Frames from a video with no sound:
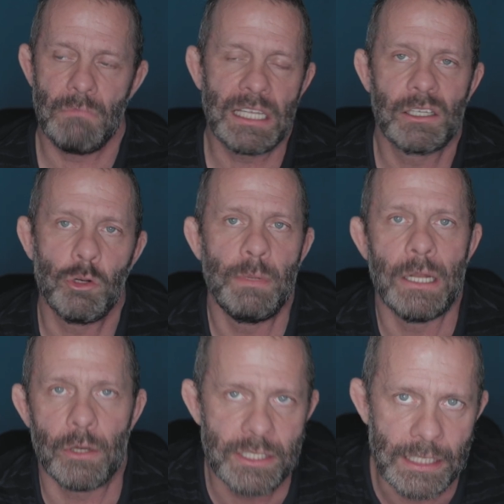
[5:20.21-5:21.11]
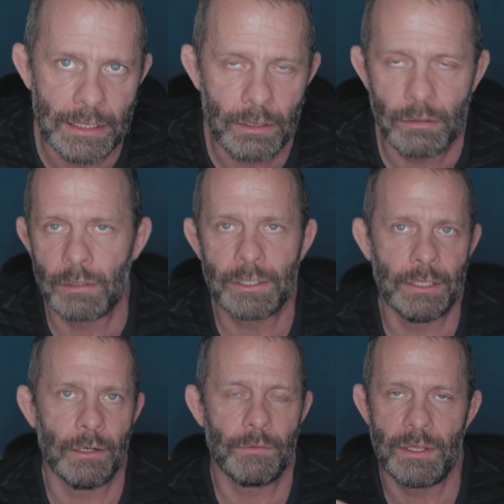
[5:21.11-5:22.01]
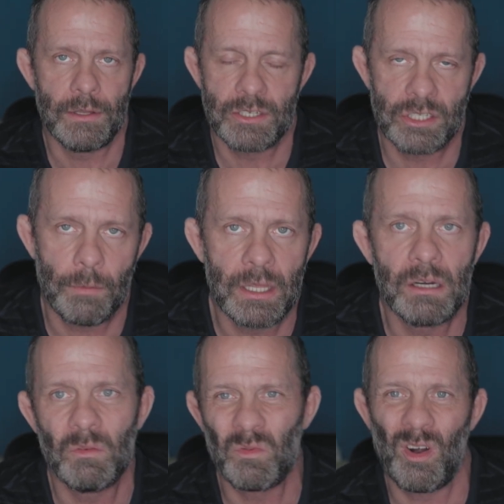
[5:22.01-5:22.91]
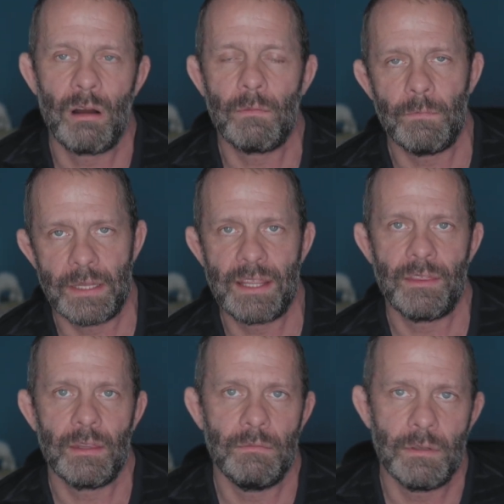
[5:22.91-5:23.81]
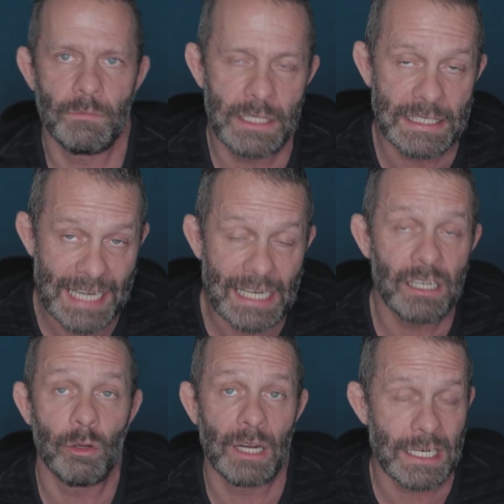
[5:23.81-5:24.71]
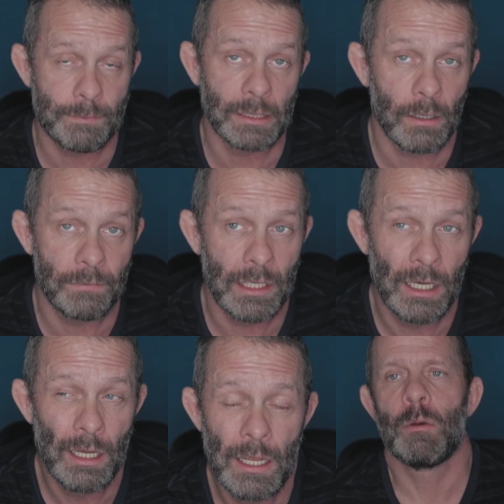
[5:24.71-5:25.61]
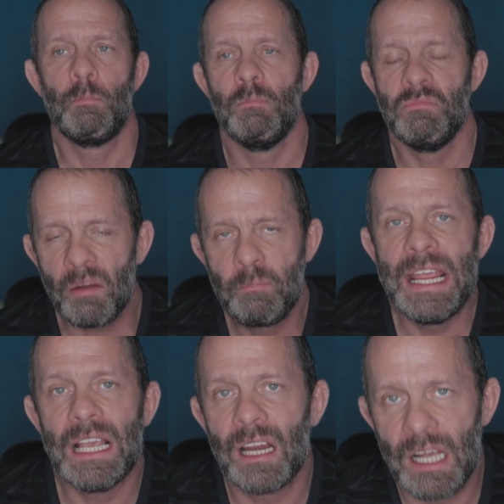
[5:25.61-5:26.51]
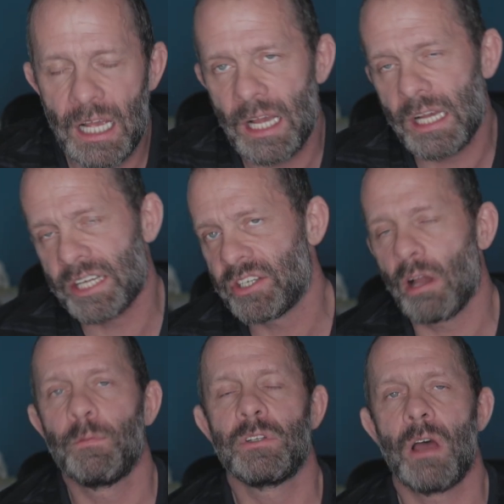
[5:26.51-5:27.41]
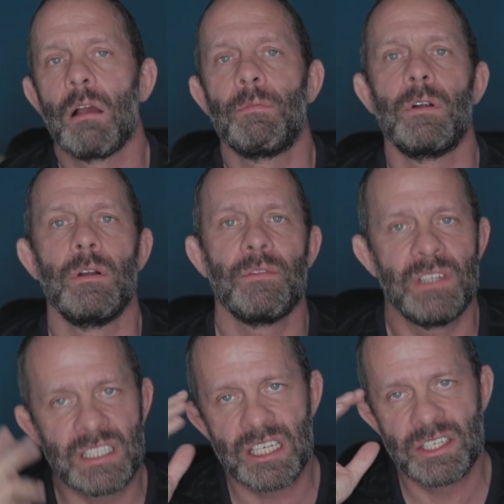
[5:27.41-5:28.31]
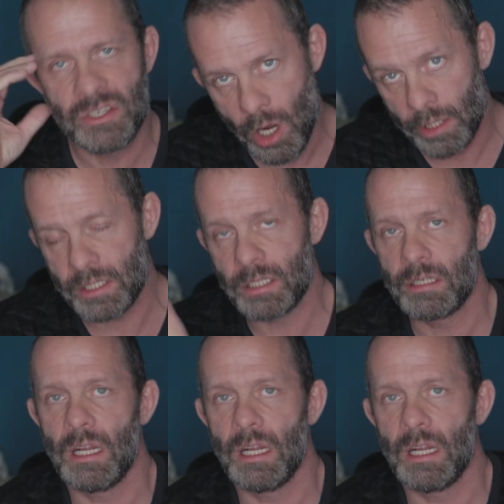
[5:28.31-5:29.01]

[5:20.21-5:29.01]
it could be noisy, or there's something wrong with the technical aspect of it. So not being a stock photographer, this is not